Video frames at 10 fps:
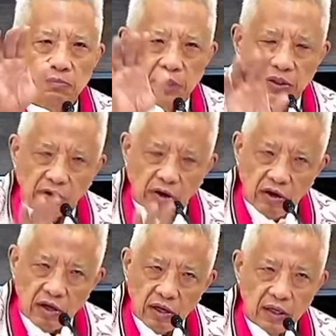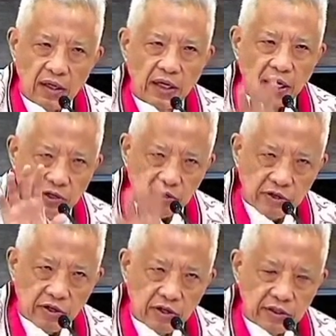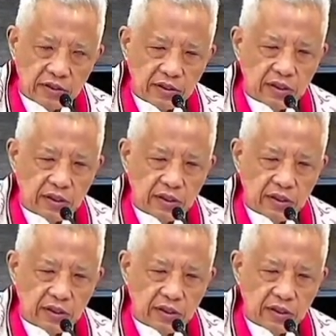but all are called